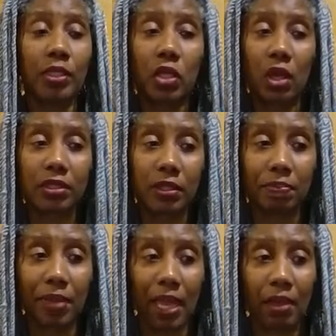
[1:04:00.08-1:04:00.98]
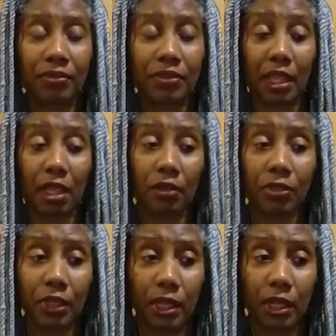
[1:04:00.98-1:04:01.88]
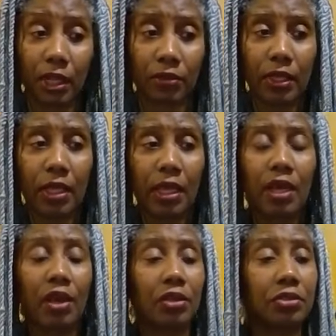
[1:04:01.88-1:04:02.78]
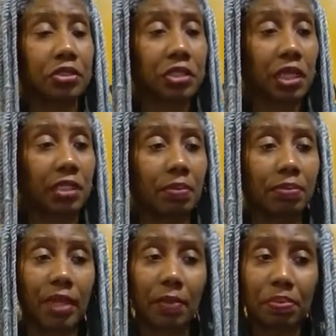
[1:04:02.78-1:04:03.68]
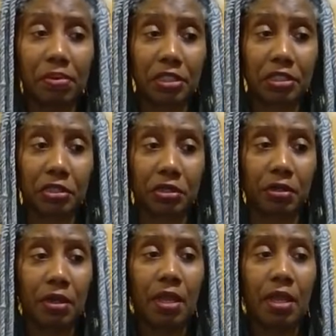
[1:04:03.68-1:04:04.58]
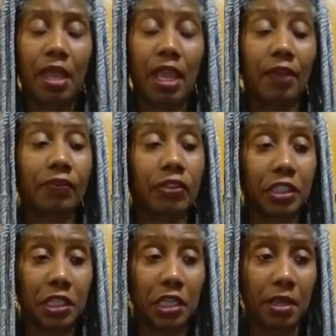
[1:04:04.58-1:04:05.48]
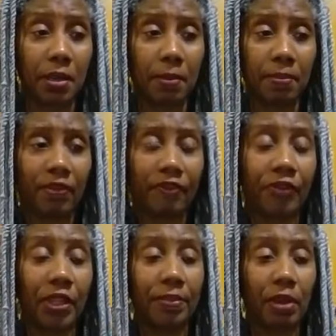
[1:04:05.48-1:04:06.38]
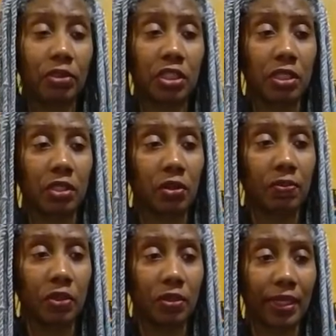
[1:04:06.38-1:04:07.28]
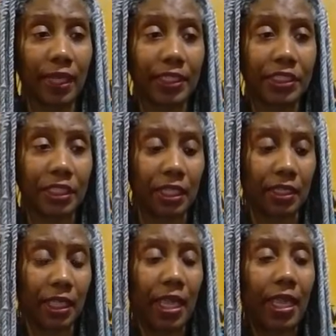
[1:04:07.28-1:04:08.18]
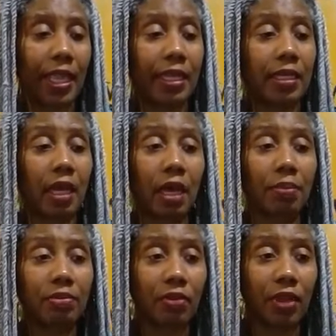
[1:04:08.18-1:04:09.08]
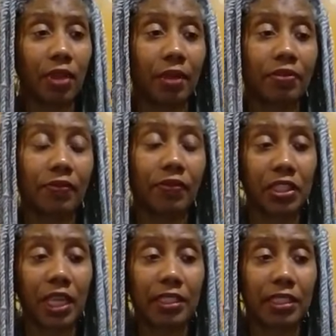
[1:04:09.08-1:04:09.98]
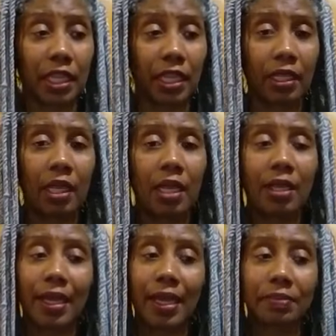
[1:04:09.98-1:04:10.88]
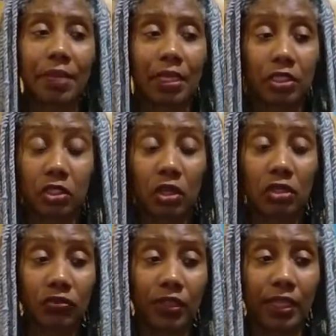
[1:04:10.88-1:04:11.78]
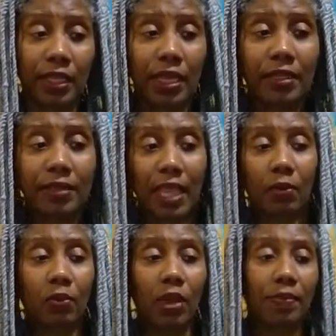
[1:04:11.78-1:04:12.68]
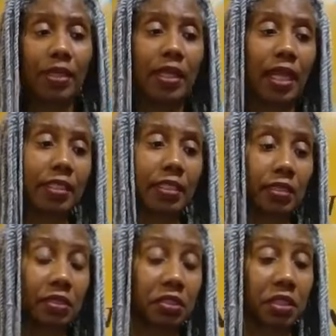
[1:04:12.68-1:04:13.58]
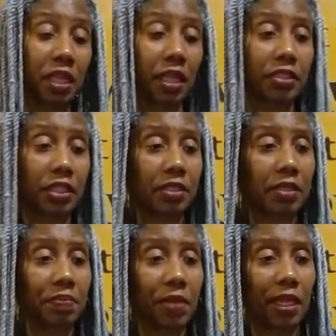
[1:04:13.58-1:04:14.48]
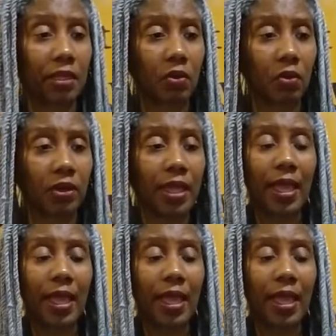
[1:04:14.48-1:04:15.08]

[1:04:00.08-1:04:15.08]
talked about the health alert, understanding blood pressure, FGM, female genital mutilation, and the upgrade of the vajayjay cosmetic surgery that women have set the stage and demand on.